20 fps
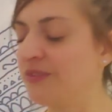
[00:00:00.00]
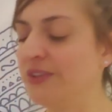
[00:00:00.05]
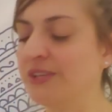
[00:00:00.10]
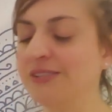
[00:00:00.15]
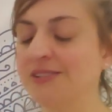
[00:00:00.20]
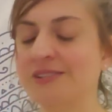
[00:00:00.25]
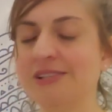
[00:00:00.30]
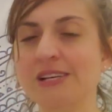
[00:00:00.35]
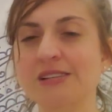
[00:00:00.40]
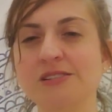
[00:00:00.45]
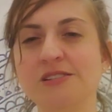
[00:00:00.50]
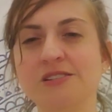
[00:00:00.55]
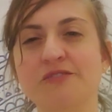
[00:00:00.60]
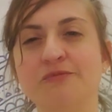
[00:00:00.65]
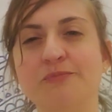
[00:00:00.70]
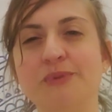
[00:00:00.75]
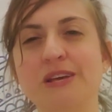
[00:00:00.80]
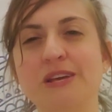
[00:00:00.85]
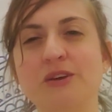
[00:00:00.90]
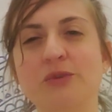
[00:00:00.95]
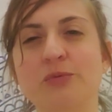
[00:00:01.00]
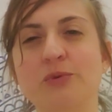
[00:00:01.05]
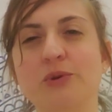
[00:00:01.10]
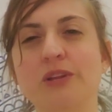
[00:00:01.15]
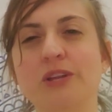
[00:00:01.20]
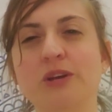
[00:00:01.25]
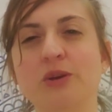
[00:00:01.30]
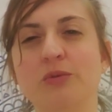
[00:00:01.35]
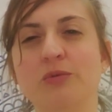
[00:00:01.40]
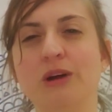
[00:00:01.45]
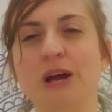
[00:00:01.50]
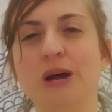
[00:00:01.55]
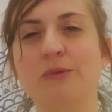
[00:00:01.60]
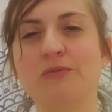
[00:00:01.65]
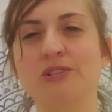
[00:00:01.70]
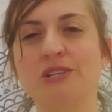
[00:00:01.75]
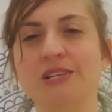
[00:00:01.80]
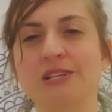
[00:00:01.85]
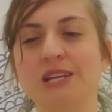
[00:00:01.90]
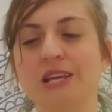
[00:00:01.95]
this sense of being really
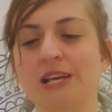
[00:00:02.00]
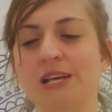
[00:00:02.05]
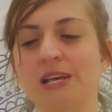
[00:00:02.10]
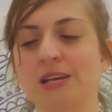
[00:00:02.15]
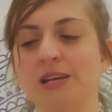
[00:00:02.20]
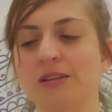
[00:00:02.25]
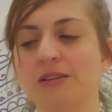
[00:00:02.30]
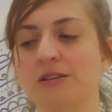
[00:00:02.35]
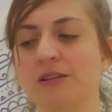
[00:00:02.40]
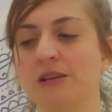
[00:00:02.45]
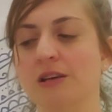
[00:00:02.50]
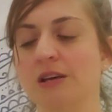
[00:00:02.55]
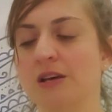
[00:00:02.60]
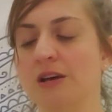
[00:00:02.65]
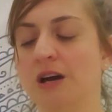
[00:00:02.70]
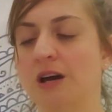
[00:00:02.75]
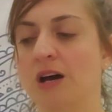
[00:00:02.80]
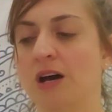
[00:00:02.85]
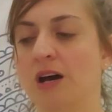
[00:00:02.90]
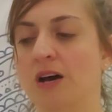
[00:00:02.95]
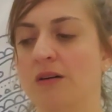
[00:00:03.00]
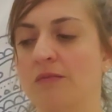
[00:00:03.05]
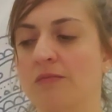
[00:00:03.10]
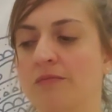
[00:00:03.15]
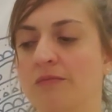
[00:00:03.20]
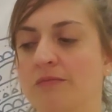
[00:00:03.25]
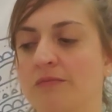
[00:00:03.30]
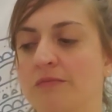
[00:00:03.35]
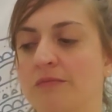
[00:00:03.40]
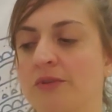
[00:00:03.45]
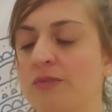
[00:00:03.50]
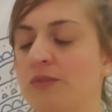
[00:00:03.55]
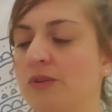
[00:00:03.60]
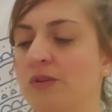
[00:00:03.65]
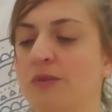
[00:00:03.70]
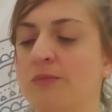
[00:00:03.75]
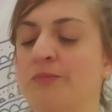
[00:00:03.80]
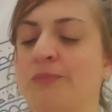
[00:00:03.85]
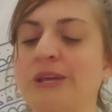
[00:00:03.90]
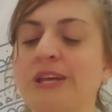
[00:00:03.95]
grounded in,
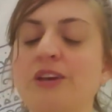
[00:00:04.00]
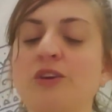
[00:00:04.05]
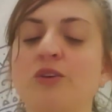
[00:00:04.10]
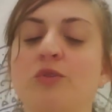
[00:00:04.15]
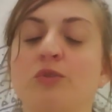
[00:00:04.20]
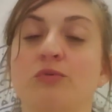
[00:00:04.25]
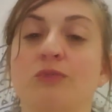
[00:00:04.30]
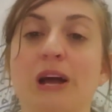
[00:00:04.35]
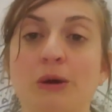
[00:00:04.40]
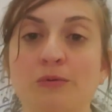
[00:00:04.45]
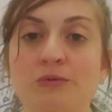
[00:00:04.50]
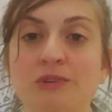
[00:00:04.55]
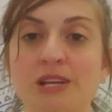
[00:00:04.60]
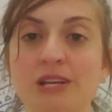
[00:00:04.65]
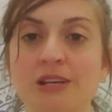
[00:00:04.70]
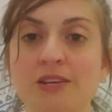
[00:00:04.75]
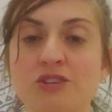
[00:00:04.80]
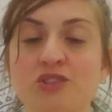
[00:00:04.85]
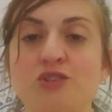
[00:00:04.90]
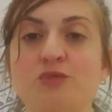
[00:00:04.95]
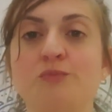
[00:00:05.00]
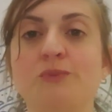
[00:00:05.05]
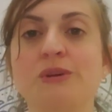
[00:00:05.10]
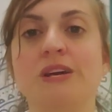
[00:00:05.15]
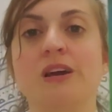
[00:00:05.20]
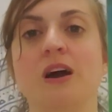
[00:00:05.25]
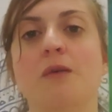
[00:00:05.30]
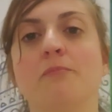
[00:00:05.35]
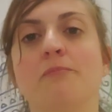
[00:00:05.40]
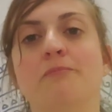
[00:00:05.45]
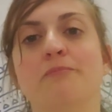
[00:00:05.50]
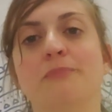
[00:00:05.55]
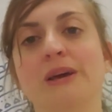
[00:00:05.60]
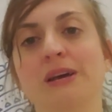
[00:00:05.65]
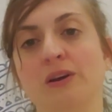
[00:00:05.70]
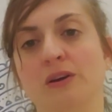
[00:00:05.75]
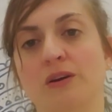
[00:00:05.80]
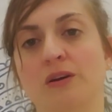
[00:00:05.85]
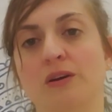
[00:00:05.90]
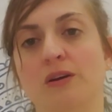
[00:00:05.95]
being grounded to become
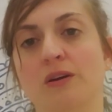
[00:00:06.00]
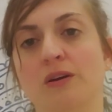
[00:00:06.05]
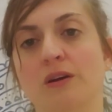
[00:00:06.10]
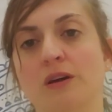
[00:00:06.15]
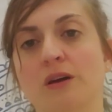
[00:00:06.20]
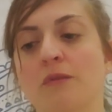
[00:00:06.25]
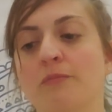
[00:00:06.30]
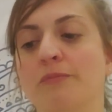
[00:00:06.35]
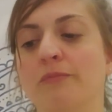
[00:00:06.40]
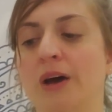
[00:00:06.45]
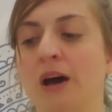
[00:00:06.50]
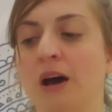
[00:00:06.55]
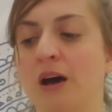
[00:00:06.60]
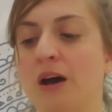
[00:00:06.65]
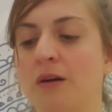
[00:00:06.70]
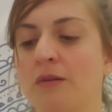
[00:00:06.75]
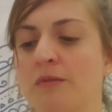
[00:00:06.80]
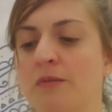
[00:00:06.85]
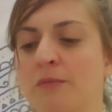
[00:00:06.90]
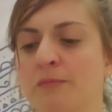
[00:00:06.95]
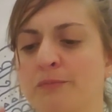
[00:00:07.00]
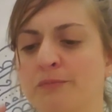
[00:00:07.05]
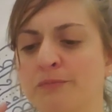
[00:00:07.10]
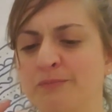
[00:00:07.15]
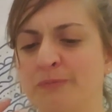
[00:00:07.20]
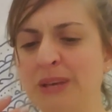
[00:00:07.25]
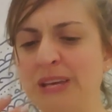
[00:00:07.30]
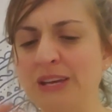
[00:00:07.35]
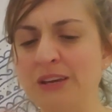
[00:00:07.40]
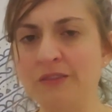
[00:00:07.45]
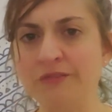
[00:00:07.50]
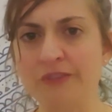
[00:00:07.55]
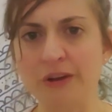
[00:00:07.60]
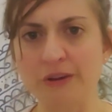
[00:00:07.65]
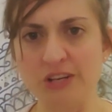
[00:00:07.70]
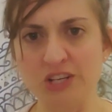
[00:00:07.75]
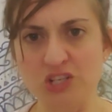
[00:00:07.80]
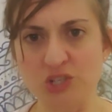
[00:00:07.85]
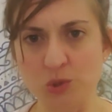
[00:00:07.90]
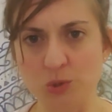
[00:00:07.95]
bigger. Being
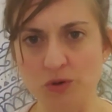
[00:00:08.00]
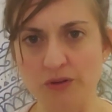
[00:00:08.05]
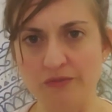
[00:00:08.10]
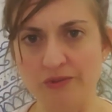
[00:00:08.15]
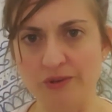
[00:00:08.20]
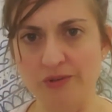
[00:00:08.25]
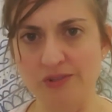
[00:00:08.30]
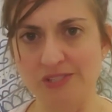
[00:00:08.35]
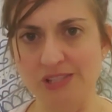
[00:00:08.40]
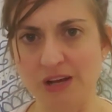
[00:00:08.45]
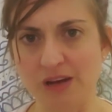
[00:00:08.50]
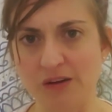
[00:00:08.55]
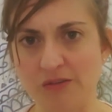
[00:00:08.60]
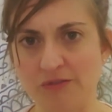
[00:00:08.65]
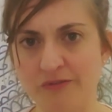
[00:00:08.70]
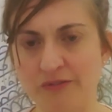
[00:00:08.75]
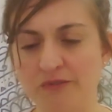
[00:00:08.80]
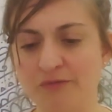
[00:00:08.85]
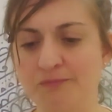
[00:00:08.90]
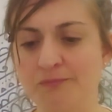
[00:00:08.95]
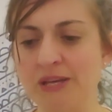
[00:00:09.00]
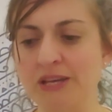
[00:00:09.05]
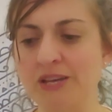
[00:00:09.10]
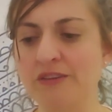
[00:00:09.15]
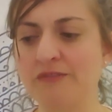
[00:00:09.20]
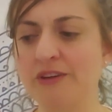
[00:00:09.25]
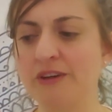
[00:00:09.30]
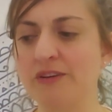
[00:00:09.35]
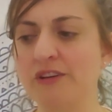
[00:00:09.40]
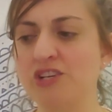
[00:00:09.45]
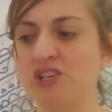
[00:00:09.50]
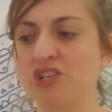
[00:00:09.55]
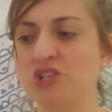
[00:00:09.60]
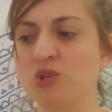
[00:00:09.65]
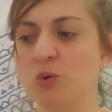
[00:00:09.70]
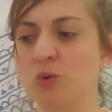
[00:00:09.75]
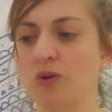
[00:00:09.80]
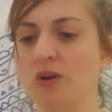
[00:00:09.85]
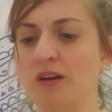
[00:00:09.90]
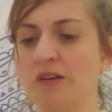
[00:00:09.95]
very sure of yourself, being very
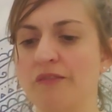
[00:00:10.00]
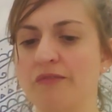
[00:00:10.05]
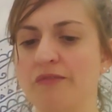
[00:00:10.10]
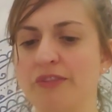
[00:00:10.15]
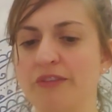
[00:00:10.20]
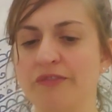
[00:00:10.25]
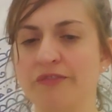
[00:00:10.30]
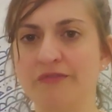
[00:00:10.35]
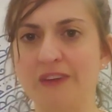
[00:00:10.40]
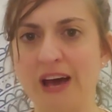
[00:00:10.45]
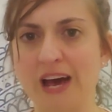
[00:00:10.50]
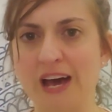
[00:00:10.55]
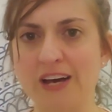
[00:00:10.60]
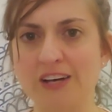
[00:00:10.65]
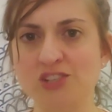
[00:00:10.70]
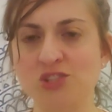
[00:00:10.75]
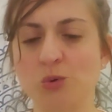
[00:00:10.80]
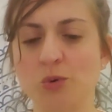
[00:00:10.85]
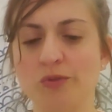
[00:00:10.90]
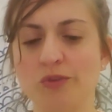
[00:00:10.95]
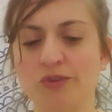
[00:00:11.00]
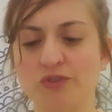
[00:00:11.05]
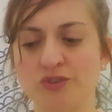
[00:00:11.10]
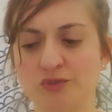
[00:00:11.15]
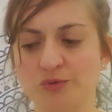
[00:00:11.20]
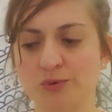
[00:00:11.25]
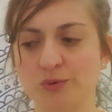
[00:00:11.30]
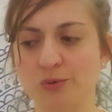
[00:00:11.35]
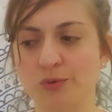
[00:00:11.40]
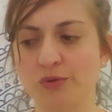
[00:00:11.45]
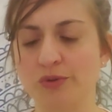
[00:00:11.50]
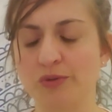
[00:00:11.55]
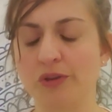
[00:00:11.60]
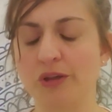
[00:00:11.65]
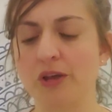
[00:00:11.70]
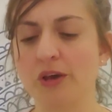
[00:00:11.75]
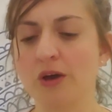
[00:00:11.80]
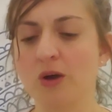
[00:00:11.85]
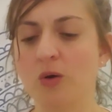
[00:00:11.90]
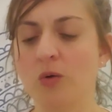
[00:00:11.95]
sure of the facts or the truth,
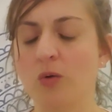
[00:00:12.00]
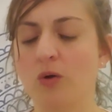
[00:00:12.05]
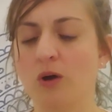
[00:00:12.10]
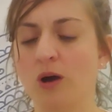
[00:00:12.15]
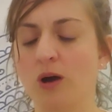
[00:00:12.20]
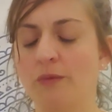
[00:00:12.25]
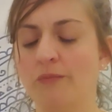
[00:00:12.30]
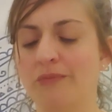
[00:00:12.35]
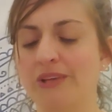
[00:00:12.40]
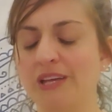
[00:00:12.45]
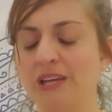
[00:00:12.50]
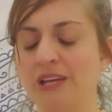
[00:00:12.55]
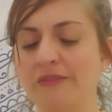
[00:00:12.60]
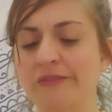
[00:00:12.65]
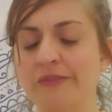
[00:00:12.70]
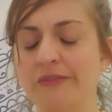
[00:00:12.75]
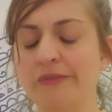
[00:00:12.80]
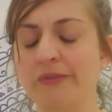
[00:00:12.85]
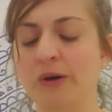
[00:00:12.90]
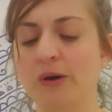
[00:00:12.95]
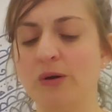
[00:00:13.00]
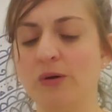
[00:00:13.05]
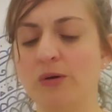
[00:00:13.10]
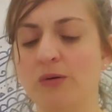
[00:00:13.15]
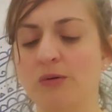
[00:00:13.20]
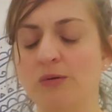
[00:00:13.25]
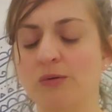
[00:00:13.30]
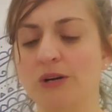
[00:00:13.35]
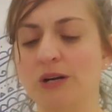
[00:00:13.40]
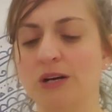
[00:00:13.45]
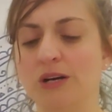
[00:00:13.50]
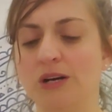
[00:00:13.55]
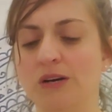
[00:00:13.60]
even though